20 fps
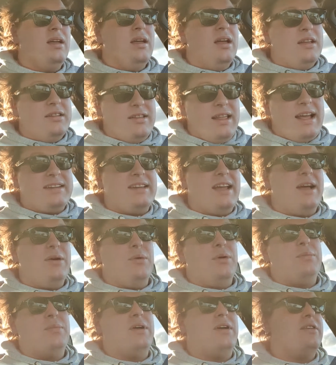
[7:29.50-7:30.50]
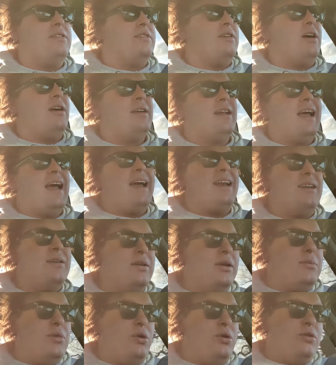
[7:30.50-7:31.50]
So that's that one moved on.
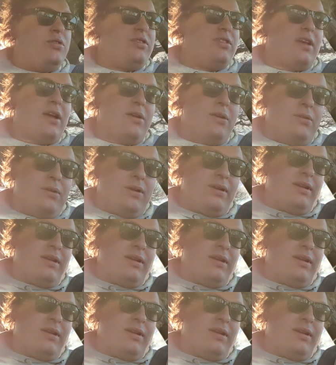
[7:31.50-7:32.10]
And I'm also,